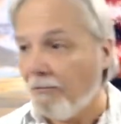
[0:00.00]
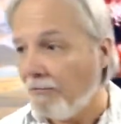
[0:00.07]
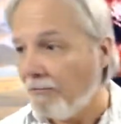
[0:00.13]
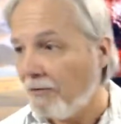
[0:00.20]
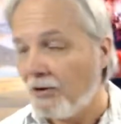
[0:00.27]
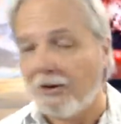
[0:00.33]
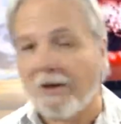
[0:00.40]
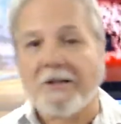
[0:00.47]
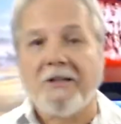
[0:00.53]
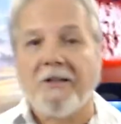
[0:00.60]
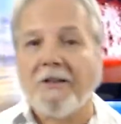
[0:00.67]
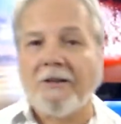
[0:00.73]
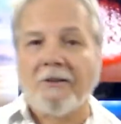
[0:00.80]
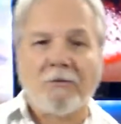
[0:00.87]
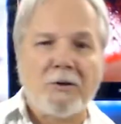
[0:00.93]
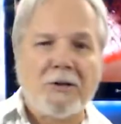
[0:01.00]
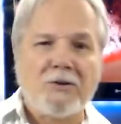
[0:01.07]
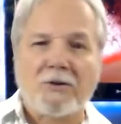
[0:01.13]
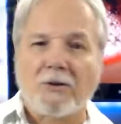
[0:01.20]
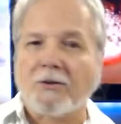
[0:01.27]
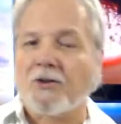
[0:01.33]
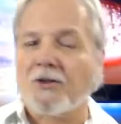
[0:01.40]
studying and
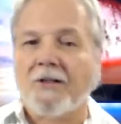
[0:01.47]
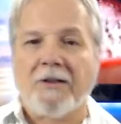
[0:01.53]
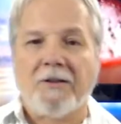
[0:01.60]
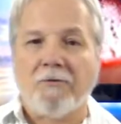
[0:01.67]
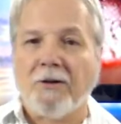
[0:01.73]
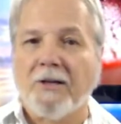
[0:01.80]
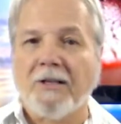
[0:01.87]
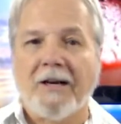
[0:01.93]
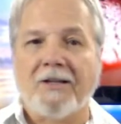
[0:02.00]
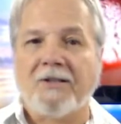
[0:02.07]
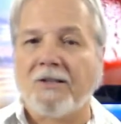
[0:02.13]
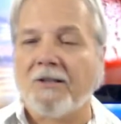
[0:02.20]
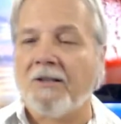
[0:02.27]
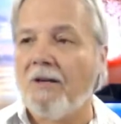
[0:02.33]
researching and realizing that,